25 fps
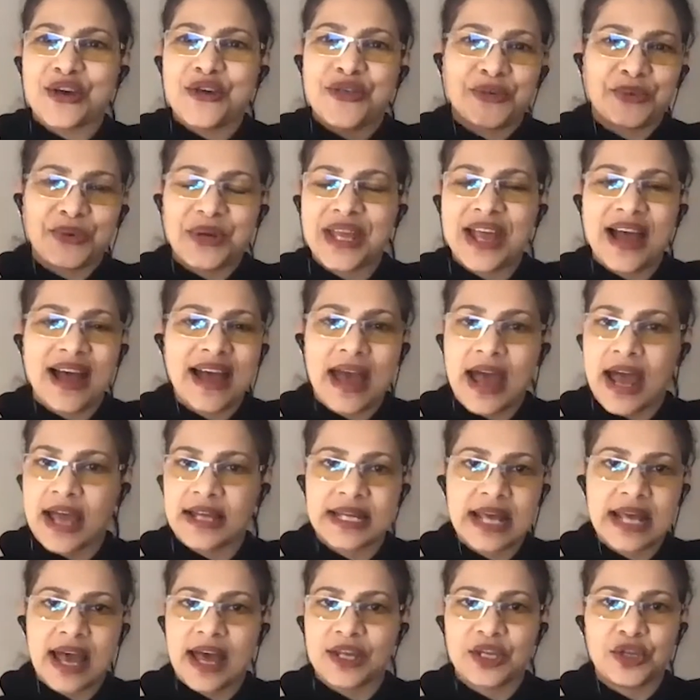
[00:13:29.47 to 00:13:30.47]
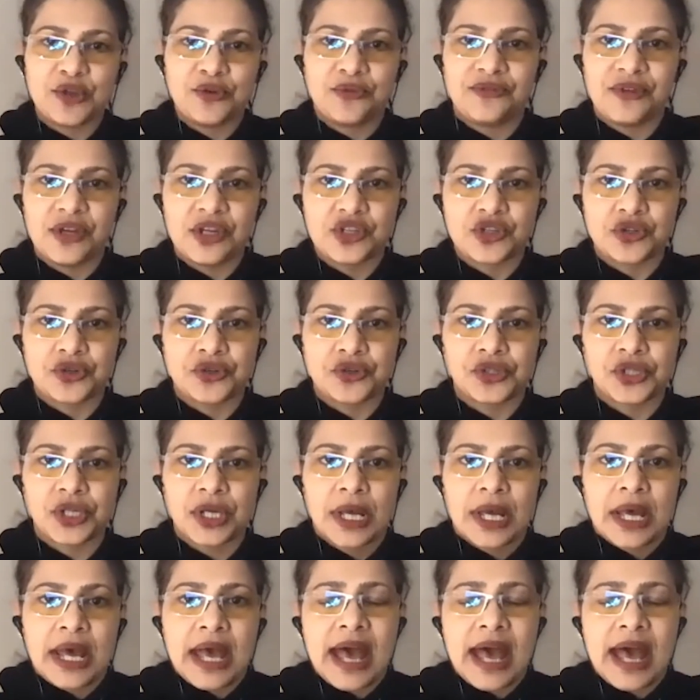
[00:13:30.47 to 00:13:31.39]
Three, I had to add new features.